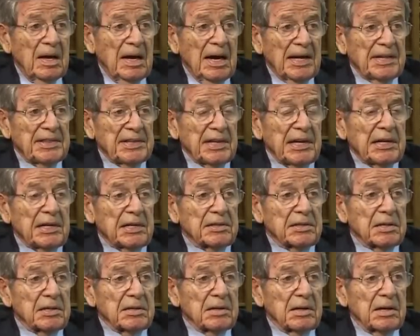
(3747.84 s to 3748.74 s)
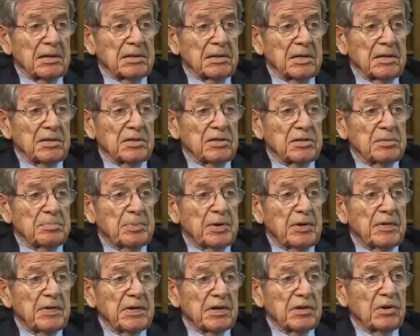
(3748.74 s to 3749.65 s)
I think at the at the
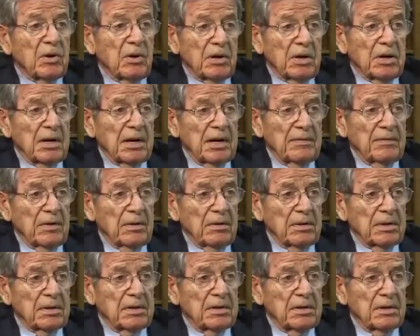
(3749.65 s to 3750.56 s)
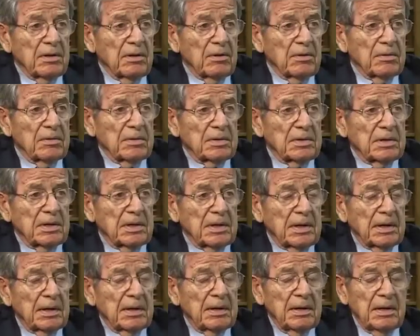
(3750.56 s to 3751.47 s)
superior court level, you know,
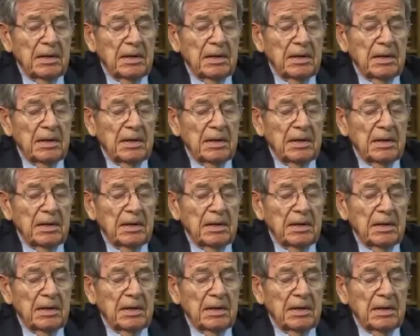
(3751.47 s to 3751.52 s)
uh,